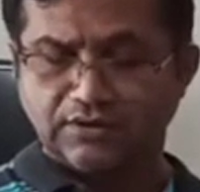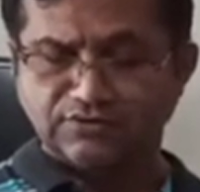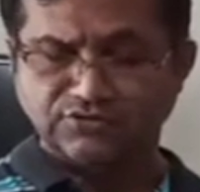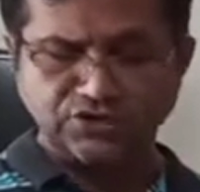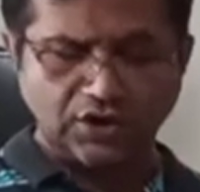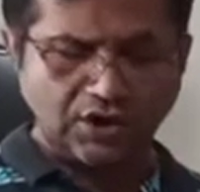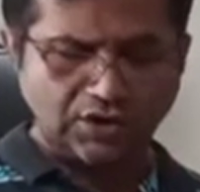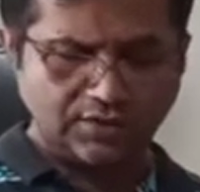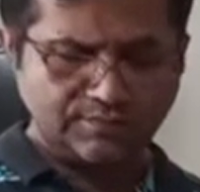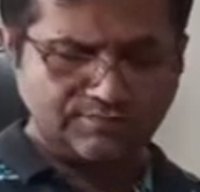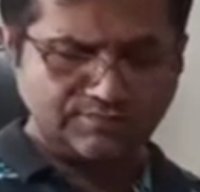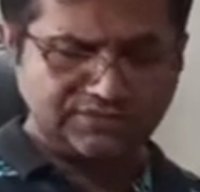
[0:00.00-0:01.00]
So
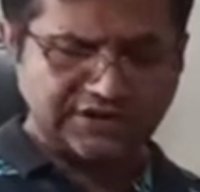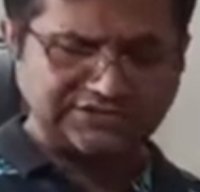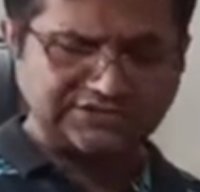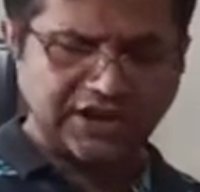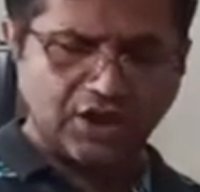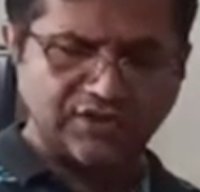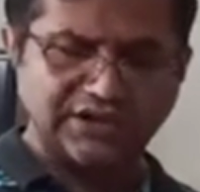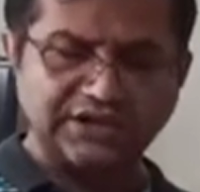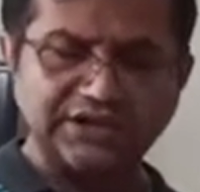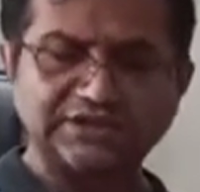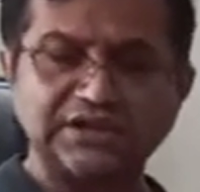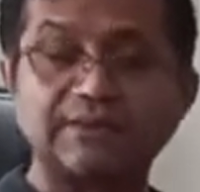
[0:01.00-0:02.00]
that scouring
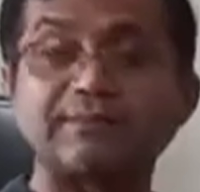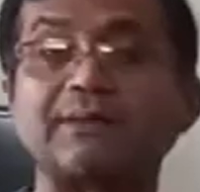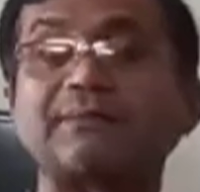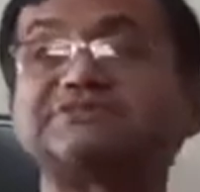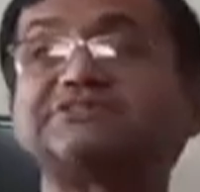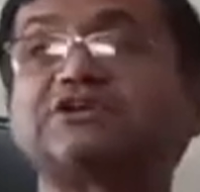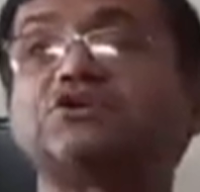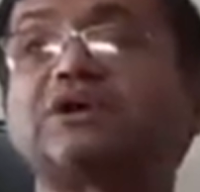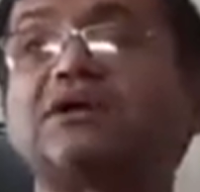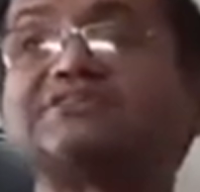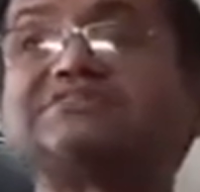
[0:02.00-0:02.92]
is done by machine. You can